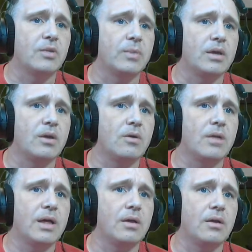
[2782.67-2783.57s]
we go
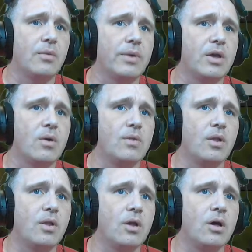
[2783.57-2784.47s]
on the
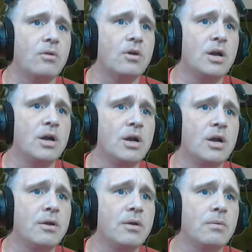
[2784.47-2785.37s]
long con
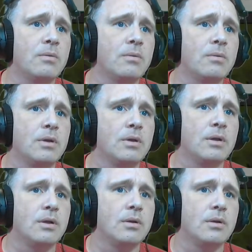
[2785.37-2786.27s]
here?
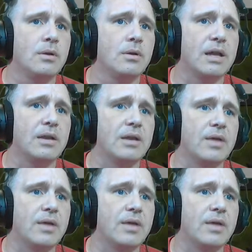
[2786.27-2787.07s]
I can't do that.